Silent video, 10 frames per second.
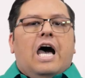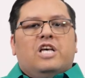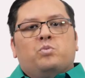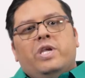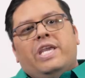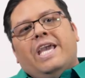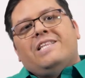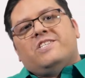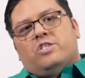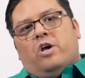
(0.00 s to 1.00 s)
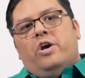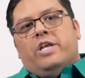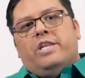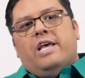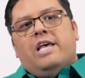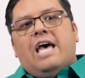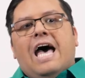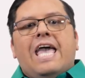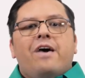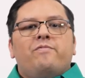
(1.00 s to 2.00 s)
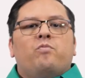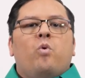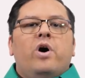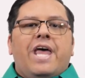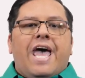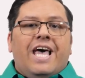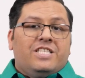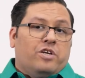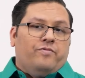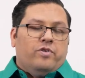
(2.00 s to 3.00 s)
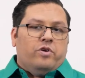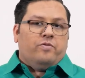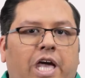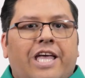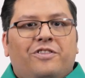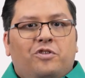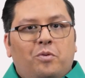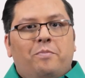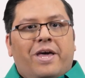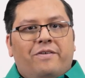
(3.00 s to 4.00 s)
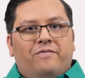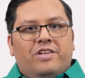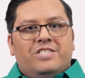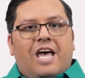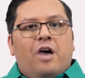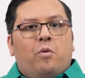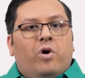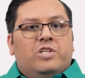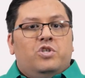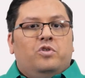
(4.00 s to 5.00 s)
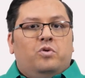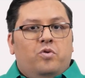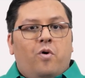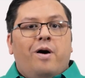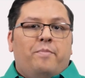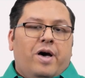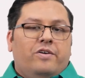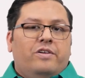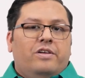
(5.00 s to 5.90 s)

As we get started, I have one ask of you and two benefits I want you to know about.